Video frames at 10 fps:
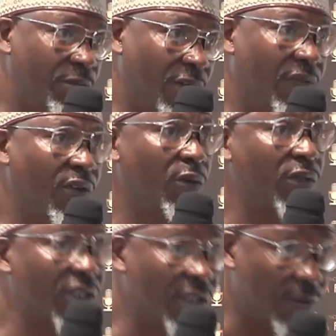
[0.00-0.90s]
his behavior
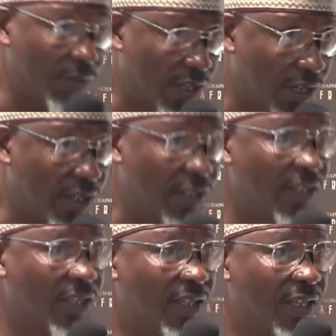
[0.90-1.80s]
will change immediately.
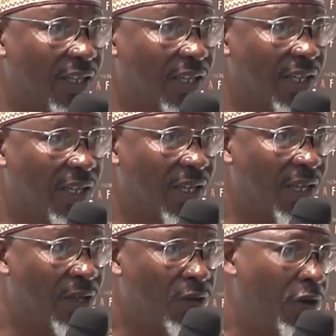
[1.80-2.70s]

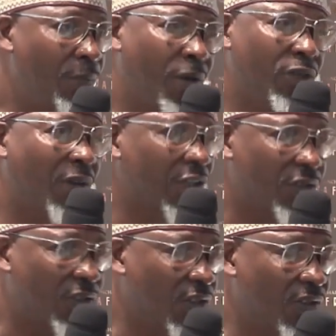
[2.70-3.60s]
You report to
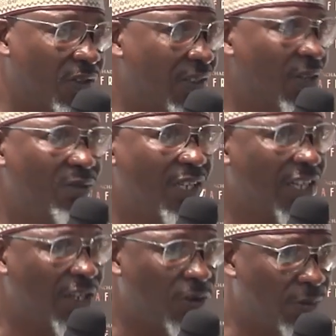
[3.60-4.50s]
associations, they will
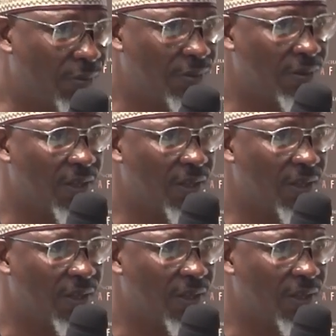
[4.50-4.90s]
take it up.